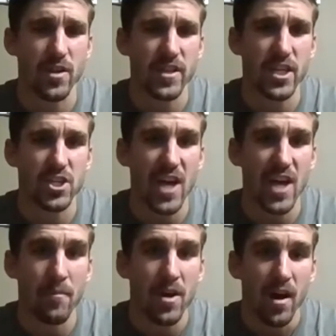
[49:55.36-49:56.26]
good
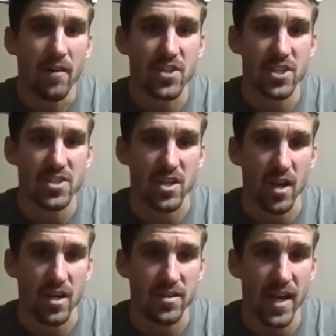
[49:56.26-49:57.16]
job of just
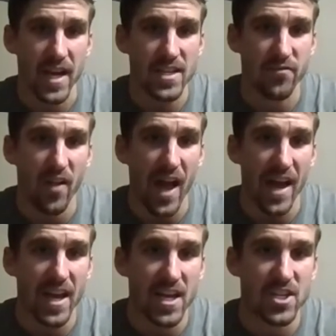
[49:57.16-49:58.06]
a nice flat
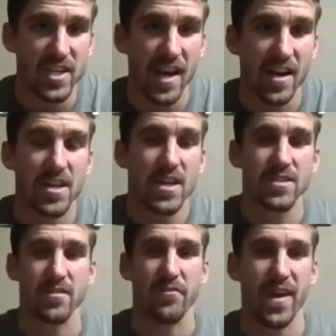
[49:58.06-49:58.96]
hedge. He kind of
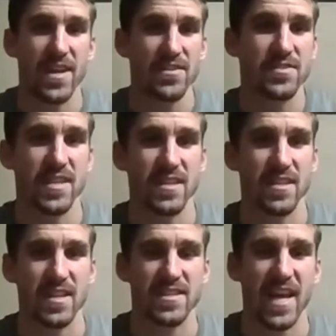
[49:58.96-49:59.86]
defends.
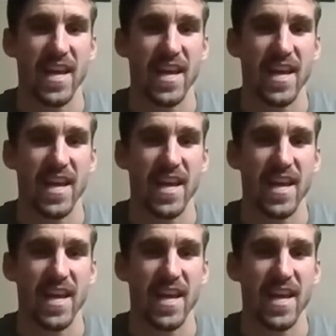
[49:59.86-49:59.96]
He takes